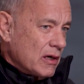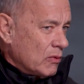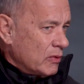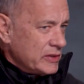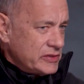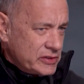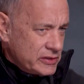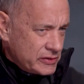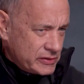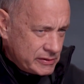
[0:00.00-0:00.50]

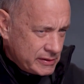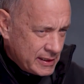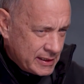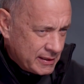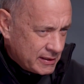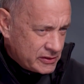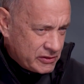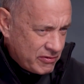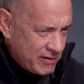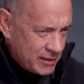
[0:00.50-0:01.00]
which is an
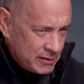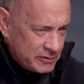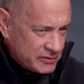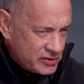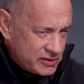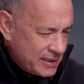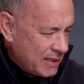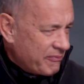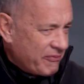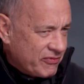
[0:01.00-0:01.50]
incredible
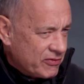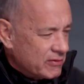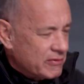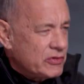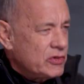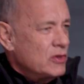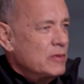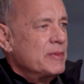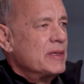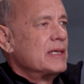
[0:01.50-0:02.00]
step for
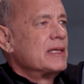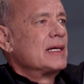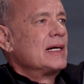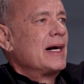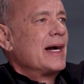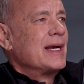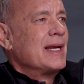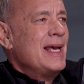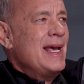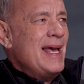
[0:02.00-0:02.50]

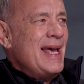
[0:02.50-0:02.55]
humankind.